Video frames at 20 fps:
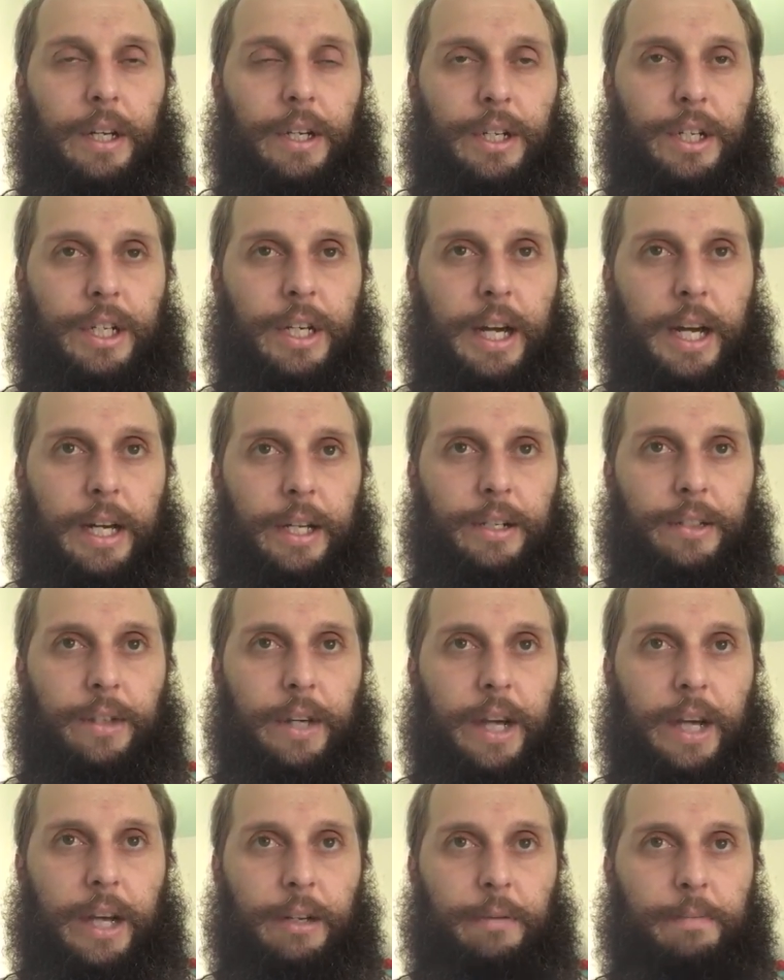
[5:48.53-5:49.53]

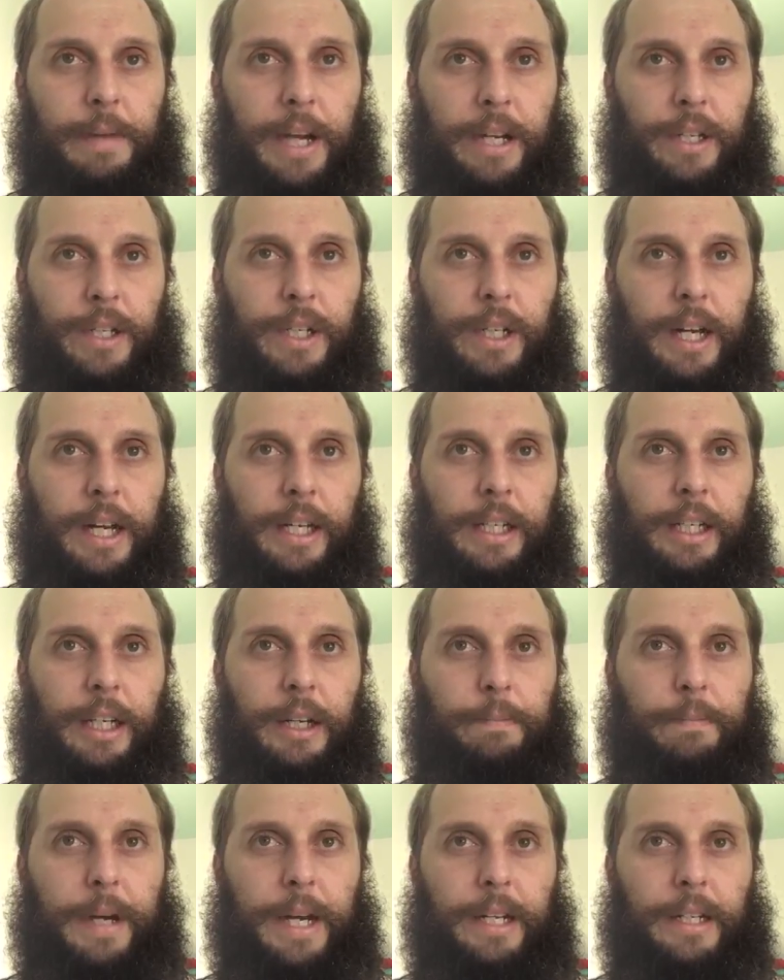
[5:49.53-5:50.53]
"Shadrach, Meshach,
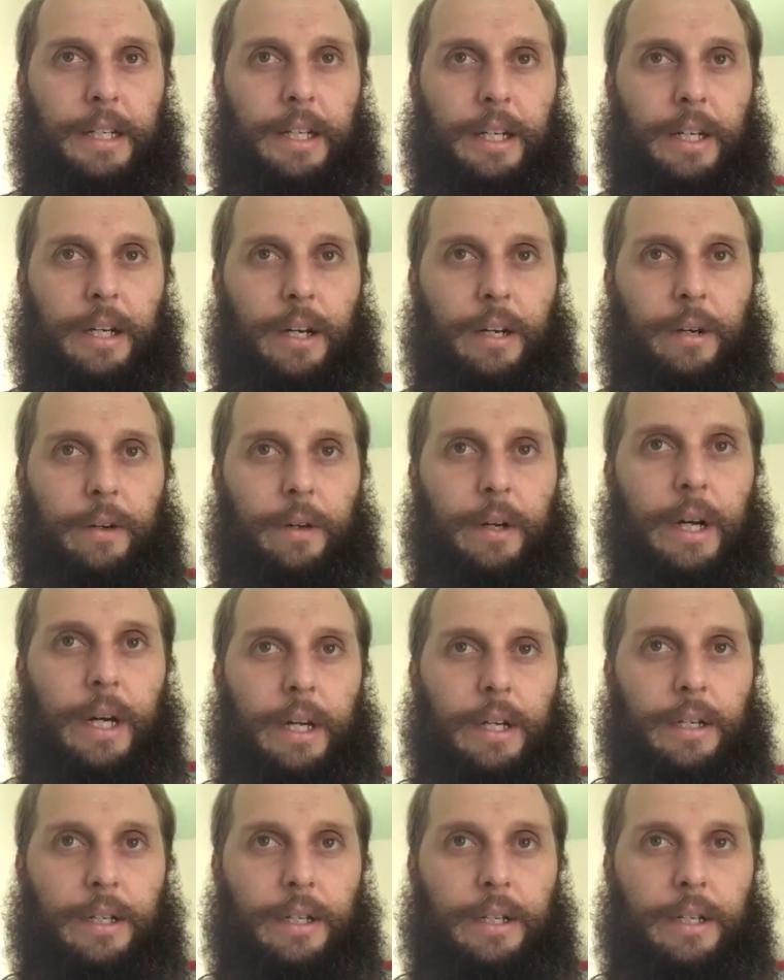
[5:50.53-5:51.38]
and Abednego,